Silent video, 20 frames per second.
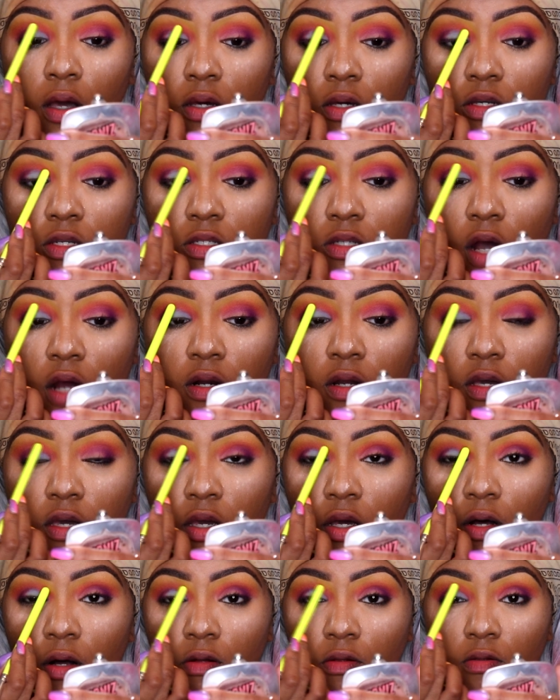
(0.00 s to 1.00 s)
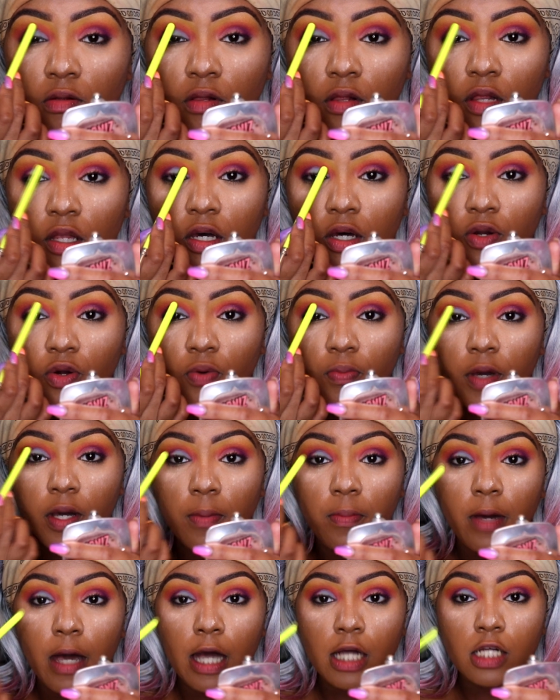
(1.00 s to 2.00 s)
it's starting to get a little
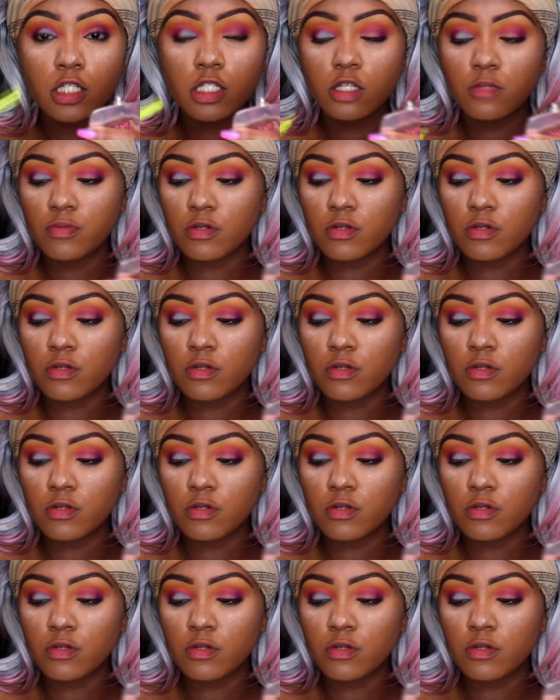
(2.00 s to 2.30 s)
bit patchy,